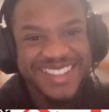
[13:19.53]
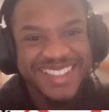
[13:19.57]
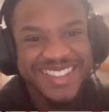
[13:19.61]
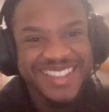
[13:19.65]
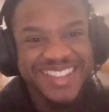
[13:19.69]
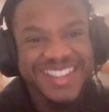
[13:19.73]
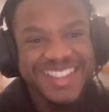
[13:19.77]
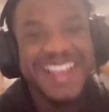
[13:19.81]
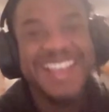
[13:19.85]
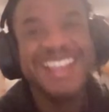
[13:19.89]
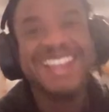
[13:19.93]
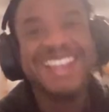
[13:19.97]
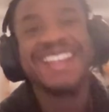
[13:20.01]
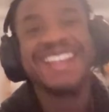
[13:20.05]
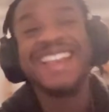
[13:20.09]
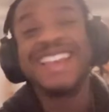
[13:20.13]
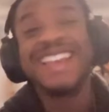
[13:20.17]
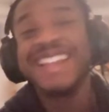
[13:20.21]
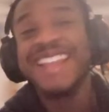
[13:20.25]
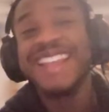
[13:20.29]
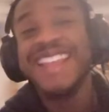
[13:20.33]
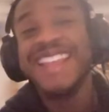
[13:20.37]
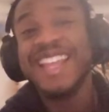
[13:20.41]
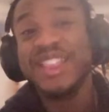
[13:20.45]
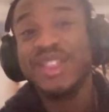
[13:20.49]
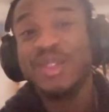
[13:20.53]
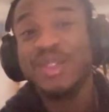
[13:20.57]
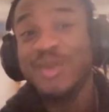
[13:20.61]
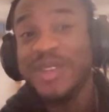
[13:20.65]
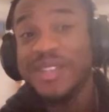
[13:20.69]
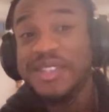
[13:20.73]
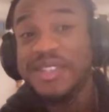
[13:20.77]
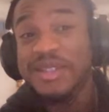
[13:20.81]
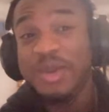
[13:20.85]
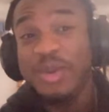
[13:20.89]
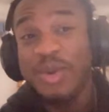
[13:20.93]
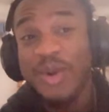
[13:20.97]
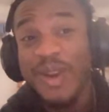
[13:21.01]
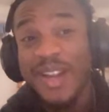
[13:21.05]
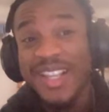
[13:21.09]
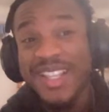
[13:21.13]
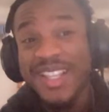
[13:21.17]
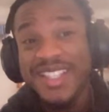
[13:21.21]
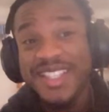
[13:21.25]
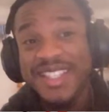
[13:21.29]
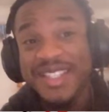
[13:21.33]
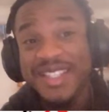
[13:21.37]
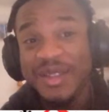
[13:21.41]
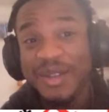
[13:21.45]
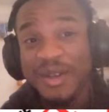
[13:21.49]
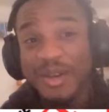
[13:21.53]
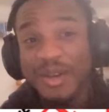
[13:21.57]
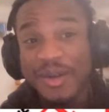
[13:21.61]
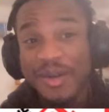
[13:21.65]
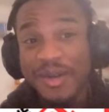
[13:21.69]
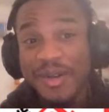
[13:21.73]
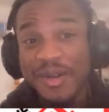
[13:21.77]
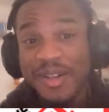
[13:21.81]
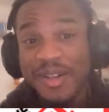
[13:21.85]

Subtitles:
KD at 3 is crazy though.